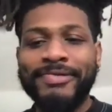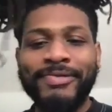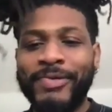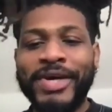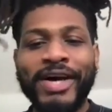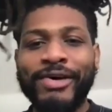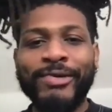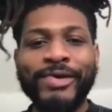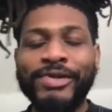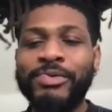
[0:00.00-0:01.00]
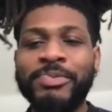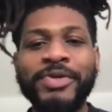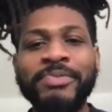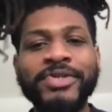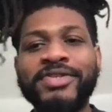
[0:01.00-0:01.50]
We all going through pretty
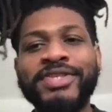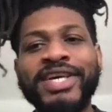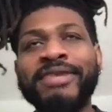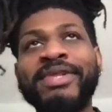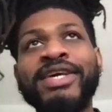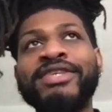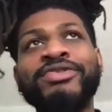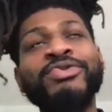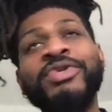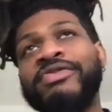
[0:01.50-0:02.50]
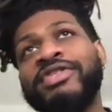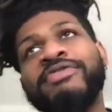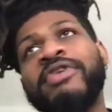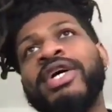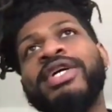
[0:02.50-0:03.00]
much the same thing. So you can just
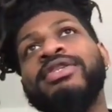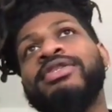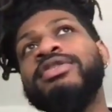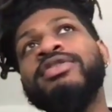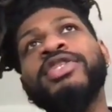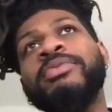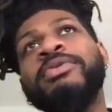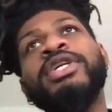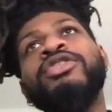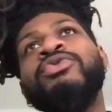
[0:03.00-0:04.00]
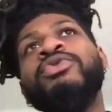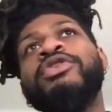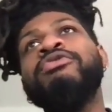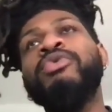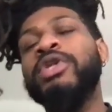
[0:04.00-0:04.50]
find something that you
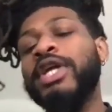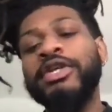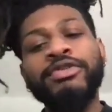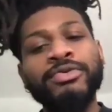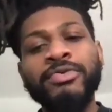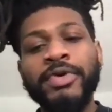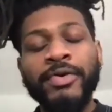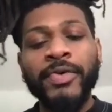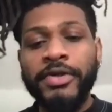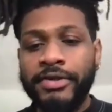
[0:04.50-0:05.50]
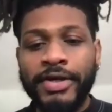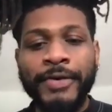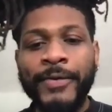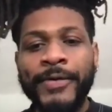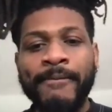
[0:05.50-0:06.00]
can relate to and resonate
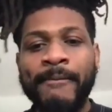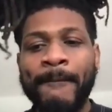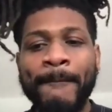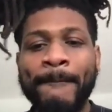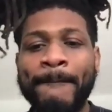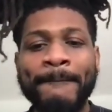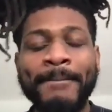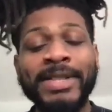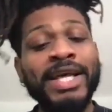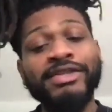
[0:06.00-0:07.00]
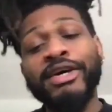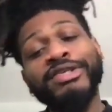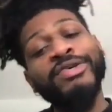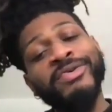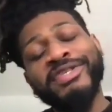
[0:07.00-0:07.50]
with. That's
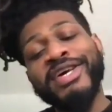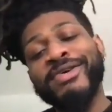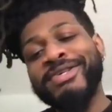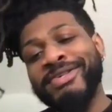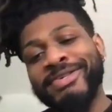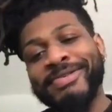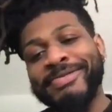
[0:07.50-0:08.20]
also gonna sound good.